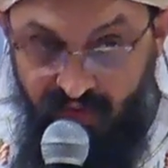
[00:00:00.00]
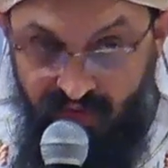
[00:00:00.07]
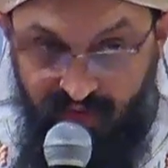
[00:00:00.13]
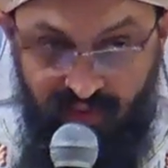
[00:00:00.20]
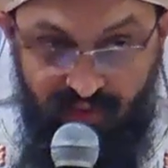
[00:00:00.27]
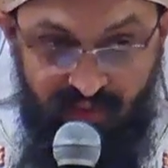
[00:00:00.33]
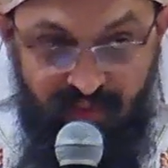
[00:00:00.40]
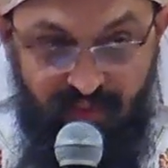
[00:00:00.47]

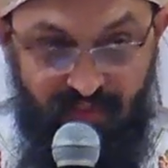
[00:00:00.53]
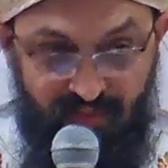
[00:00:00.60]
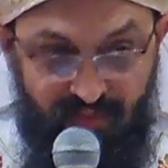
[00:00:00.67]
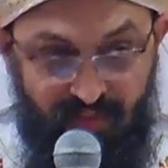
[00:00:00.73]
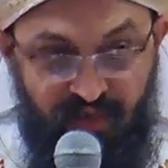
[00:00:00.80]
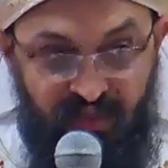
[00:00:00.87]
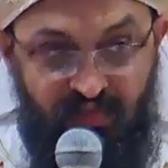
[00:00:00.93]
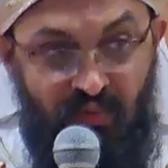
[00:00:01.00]
Now,
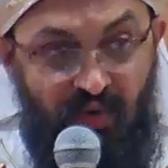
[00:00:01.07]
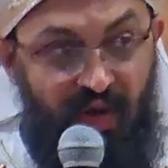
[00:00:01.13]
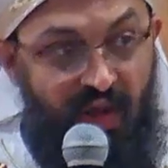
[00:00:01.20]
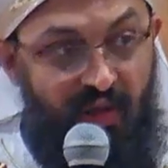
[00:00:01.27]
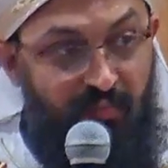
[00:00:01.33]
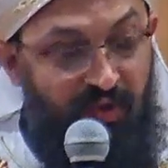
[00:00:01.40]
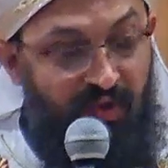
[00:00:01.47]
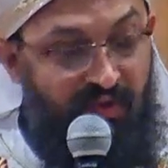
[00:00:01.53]
the reason why
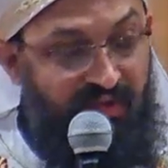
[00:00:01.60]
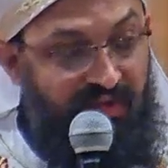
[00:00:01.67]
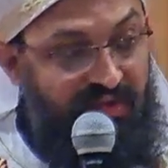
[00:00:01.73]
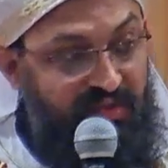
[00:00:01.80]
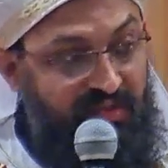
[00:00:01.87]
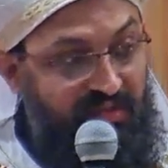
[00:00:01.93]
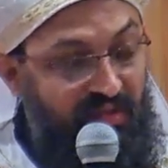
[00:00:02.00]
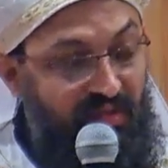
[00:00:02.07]
I picked
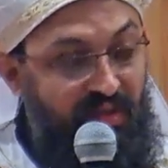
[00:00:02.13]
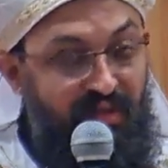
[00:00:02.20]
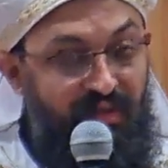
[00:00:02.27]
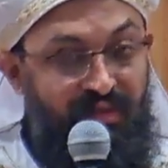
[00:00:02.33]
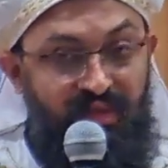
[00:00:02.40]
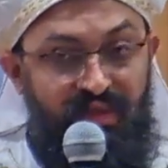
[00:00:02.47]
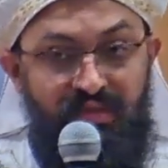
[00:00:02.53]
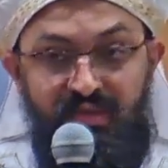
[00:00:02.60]

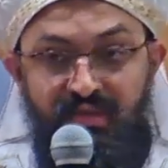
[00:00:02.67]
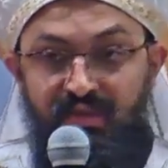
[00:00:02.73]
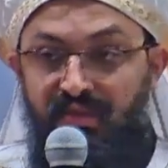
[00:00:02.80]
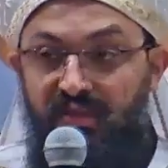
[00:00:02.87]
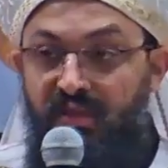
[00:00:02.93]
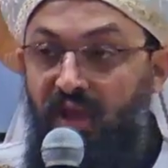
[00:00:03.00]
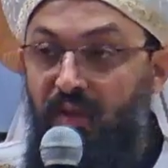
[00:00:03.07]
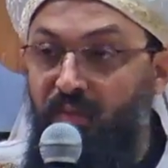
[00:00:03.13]

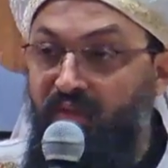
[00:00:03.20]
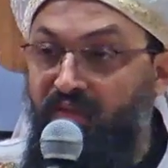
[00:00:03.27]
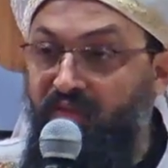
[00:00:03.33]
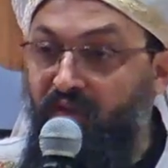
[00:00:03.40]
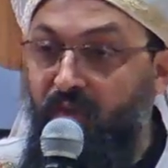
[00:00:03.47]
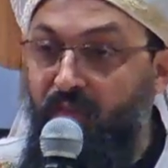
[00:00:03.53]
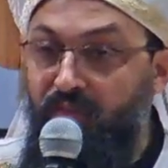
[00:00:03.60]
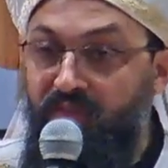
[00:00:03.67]
this comment
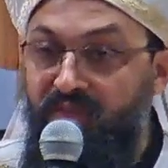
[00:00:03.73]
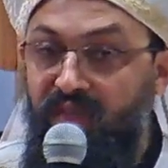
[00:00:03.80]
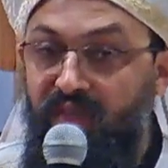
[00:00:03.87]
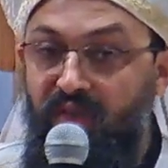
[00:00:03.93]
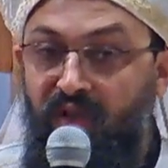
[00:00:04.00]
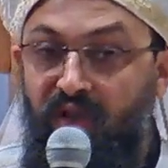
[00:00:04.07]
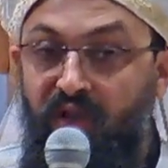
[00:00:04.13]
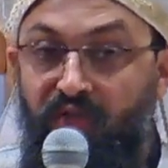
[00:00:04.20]
from St.
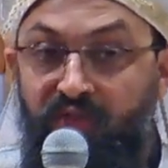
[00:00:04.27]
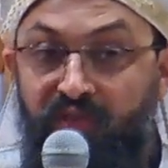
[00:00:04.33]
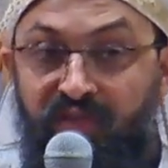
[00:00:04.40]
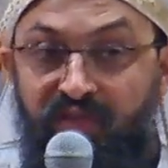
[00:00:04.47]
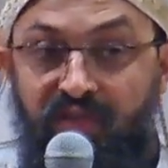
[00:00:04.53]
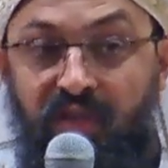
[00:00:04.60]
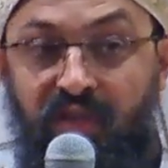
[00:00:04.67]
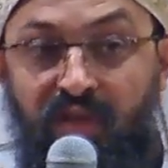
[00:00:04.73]
Gregory of
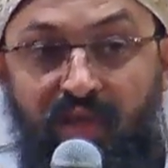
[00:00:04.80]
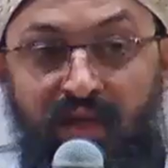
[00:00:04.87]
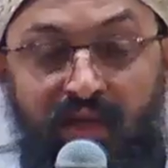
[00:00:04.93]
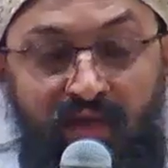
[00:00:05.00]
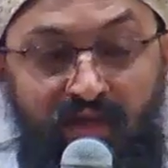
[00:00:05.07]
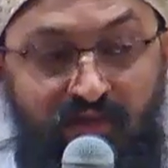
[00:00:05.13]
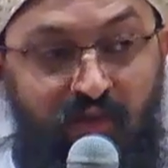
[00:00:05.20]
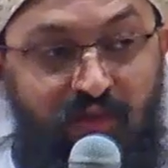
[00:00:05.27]
Nyssa,
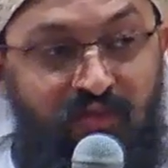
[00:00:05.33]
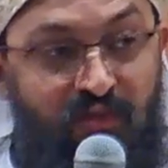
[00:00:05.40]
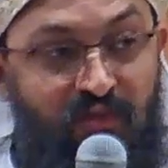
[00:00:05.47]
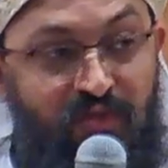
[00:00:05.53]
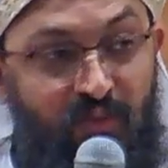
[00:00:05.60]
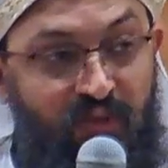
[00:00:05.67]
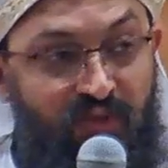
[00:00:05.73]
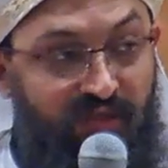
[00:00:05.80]
it goes
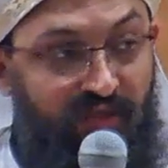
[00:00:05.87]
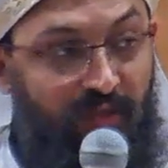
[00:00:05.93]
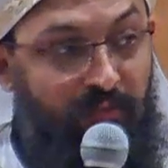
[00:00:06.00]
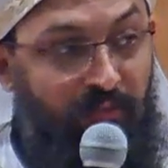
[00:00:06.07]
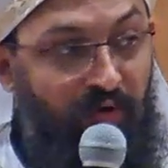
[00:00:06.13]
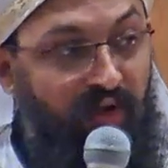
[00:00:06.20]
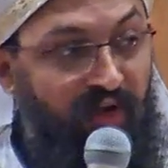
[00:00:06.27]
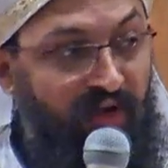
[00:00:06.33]
also with the
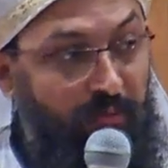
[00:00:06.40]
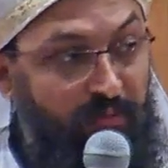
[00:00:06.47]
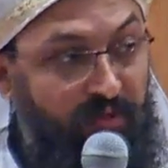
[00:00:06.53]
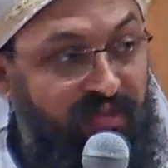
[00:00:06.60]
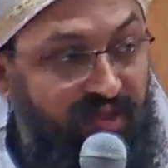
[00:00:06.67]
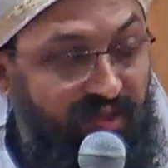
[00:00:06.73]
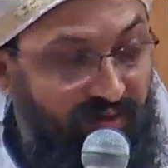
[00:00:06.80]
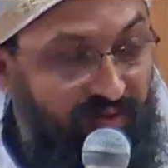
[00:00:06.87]
Pauline
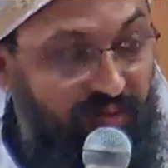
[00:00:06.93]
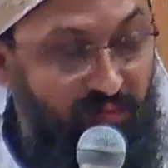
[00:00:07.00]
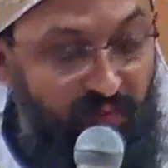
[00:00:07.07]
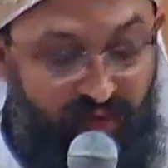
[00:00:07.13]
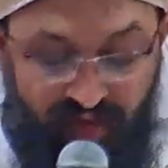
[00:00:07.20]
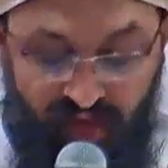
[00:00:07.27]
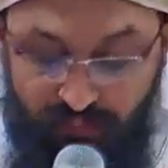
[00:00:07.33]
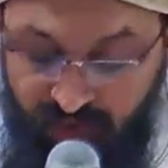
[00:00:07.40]
epistle.
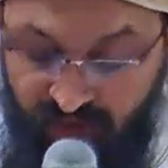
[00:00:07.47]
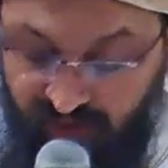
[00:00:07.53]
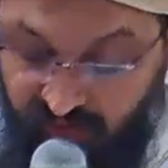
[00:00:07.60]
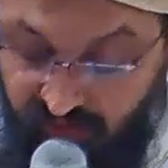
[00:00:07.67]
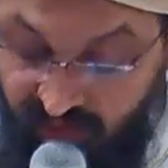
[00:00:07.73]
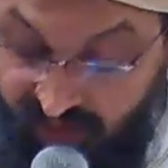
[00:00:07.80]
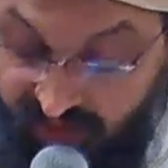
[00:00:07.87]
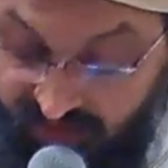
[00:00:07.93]
We'll come back
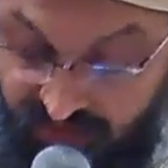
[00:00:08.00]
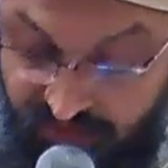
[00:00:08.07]
to that.